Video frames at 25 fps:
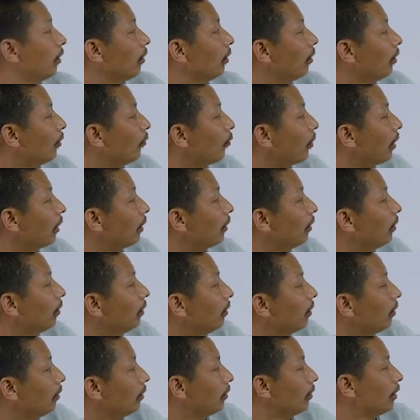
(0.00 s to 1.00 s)
uh, what
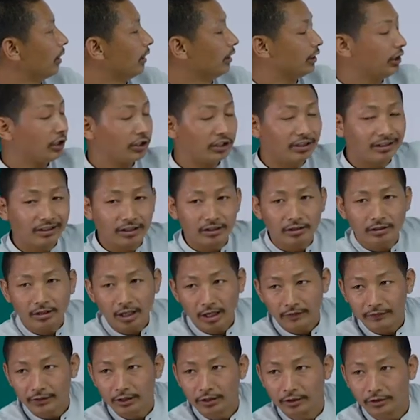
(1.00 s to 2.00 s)
uh, these
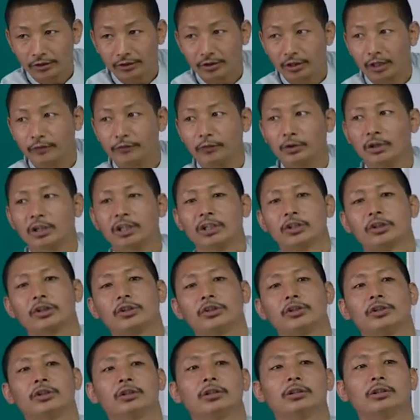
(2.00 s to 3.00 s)
excavators. Have you
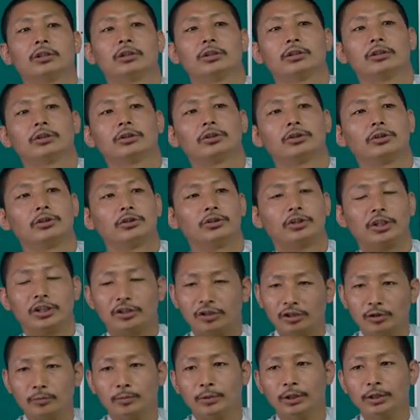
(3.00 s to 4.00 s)
heard uh,
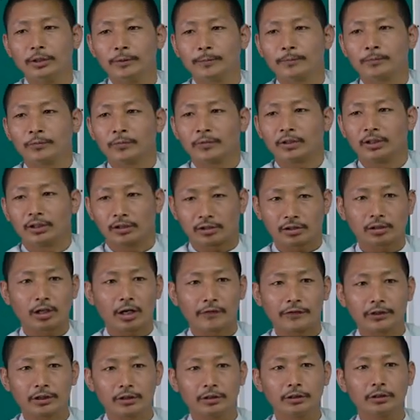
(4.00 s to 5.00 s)
JCB,
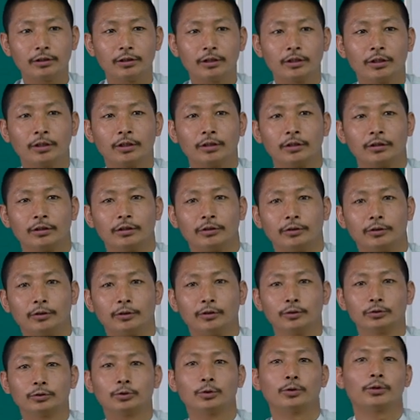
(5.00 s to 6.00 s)
excavator? You
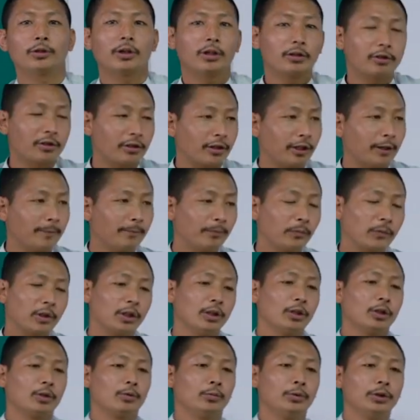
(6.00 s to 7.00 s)
know, during our time,
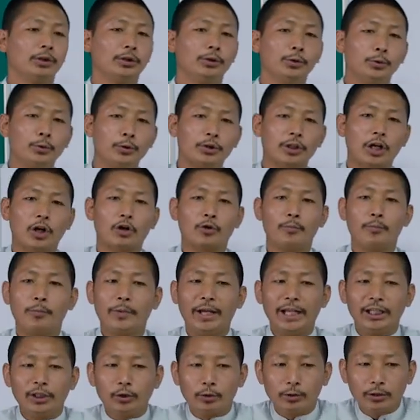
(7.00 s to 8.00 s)
we use our
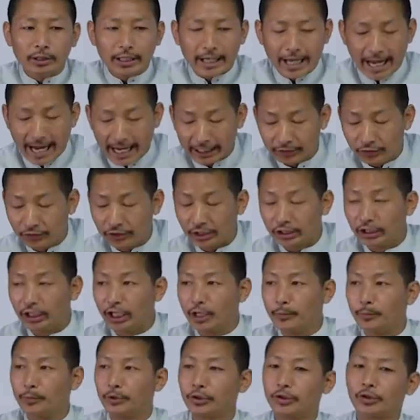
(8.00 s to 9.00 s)
manual hands and
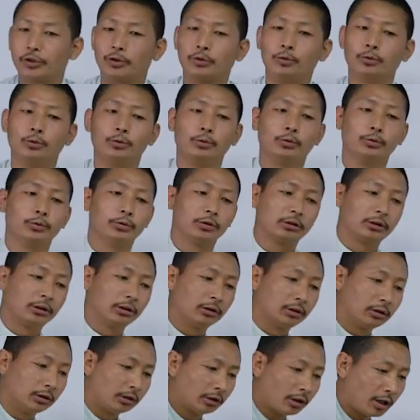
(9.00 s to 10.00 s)
labors to
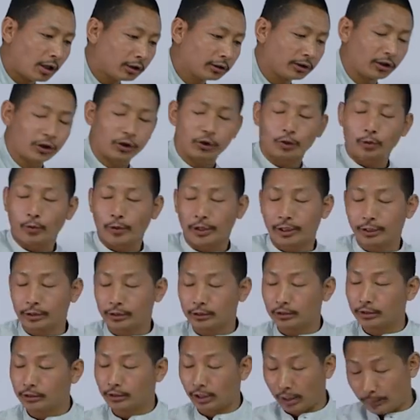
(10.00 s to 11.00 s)
dig the
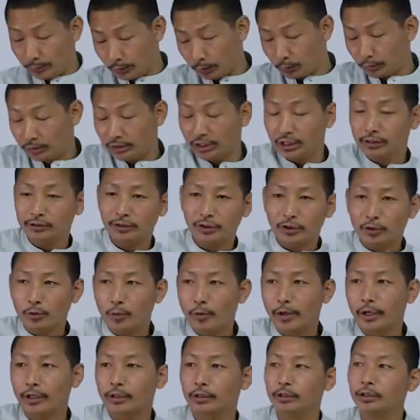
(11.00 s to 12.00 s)
soil, I mean to dig the
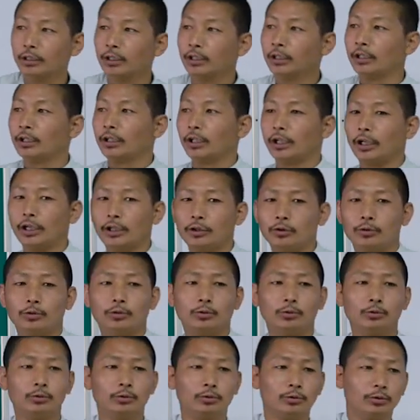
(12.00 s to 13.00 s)
soil, and
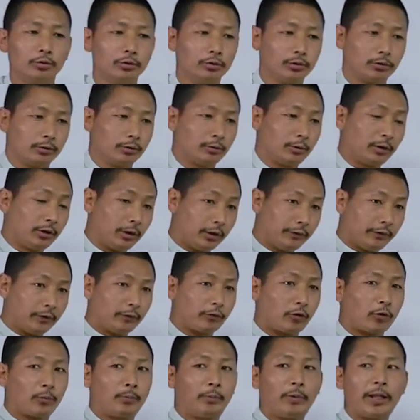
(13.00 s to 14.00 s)
you, uh,
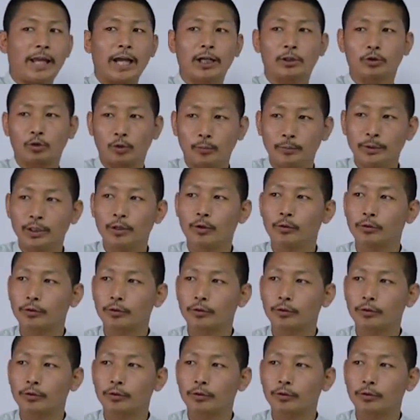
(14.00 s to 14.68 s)
even for black topping